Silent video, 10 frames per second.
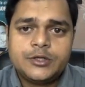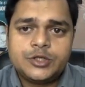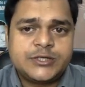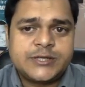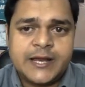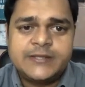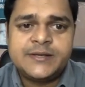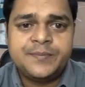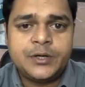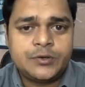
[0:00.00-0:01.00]
So it's really
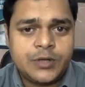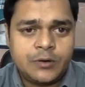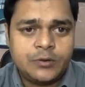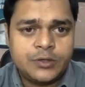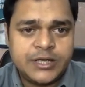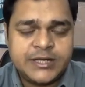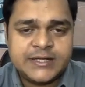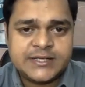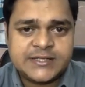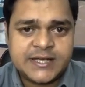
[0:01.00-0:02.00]
simple to download the
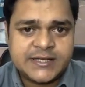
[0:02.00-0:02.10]
Esxi